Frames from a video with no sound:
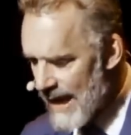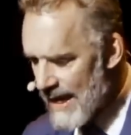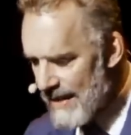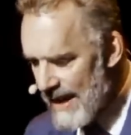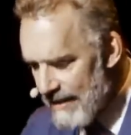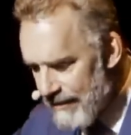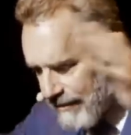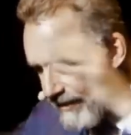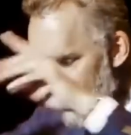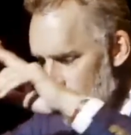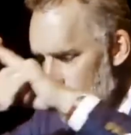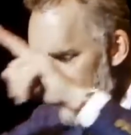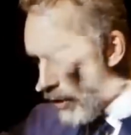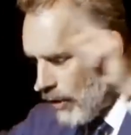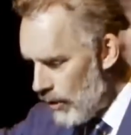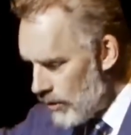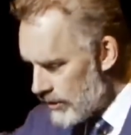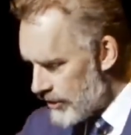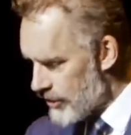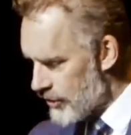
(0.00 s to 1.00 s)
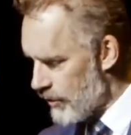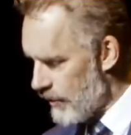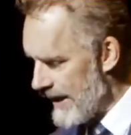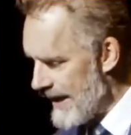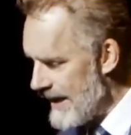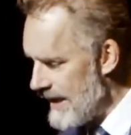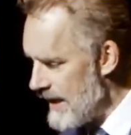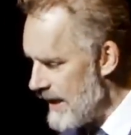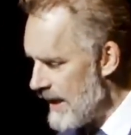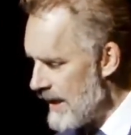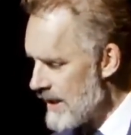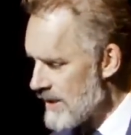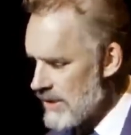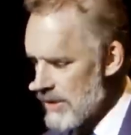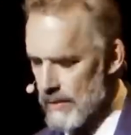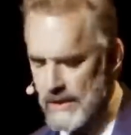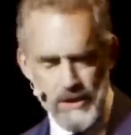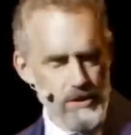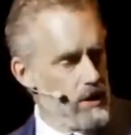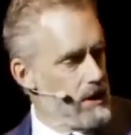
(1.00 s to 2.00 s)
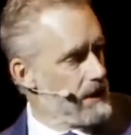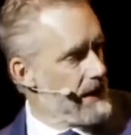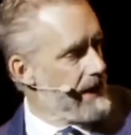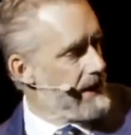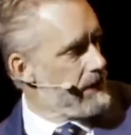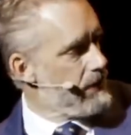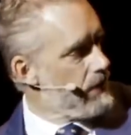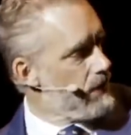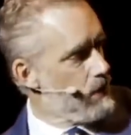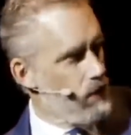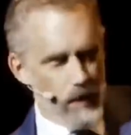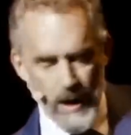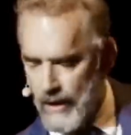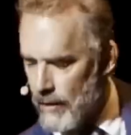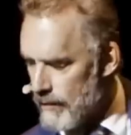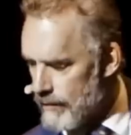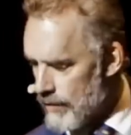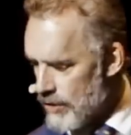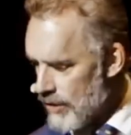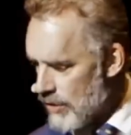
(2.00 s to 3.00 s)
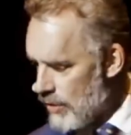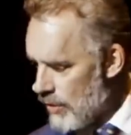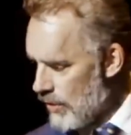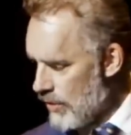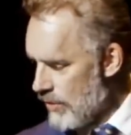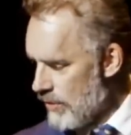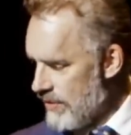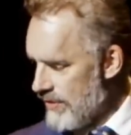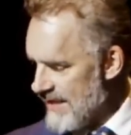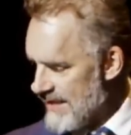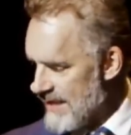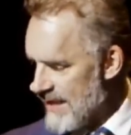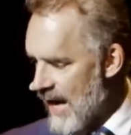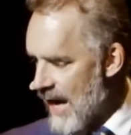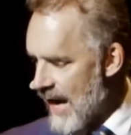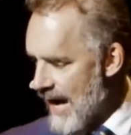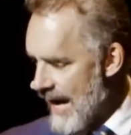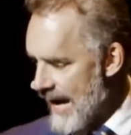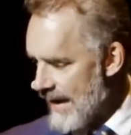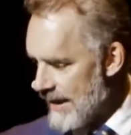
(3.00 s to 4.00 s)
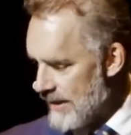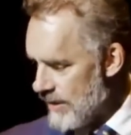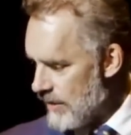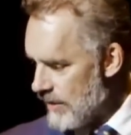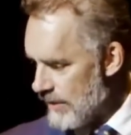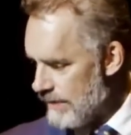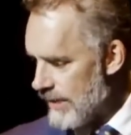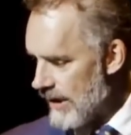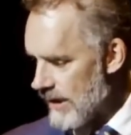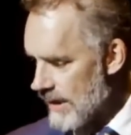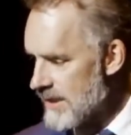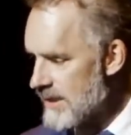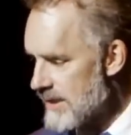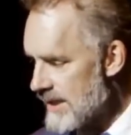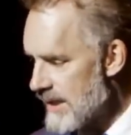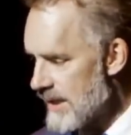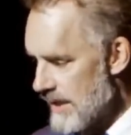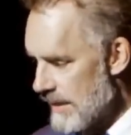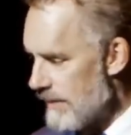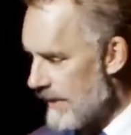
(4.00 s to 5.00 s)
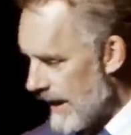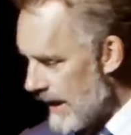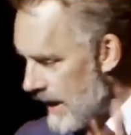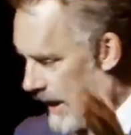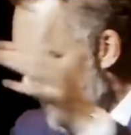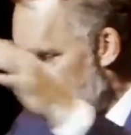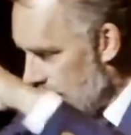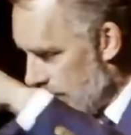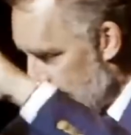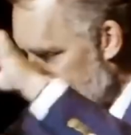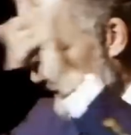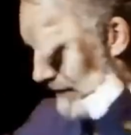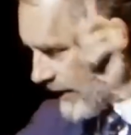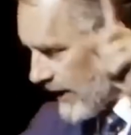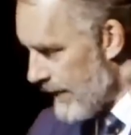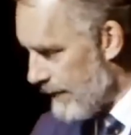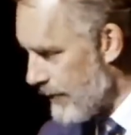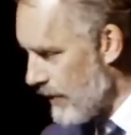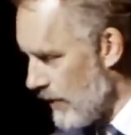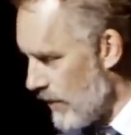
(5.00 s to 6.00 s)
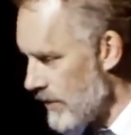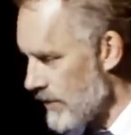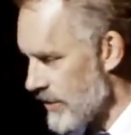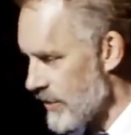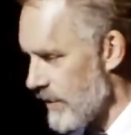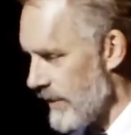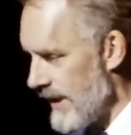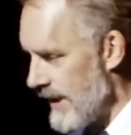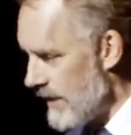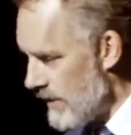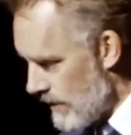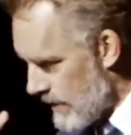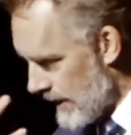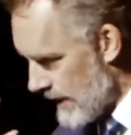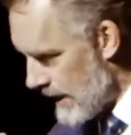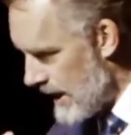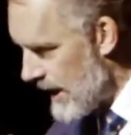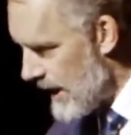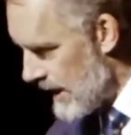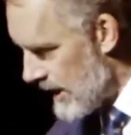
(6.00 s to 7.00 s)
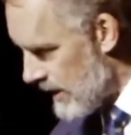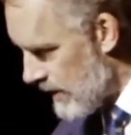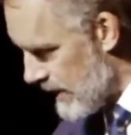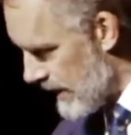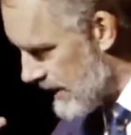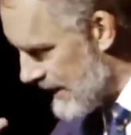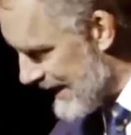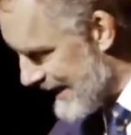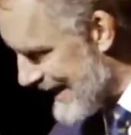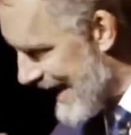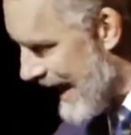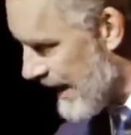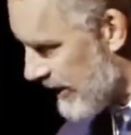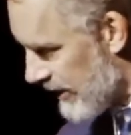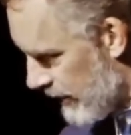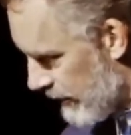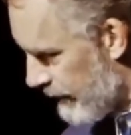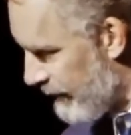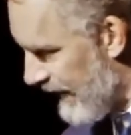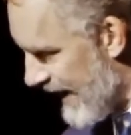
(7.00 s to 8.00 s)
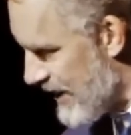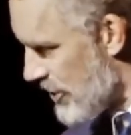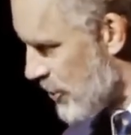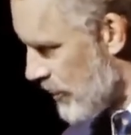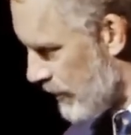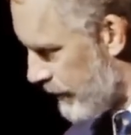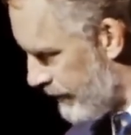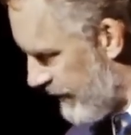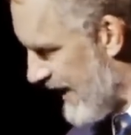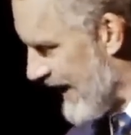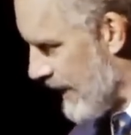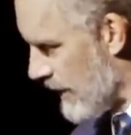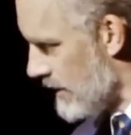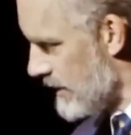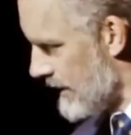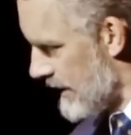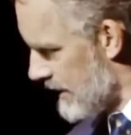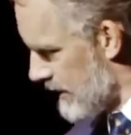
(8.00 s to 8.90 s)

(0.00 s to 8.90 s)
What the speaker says: They fill the whole screen, so it's not like they're way over in the corner this high and you can barely see them. They fill up the whole screen. You can detect their facial figures.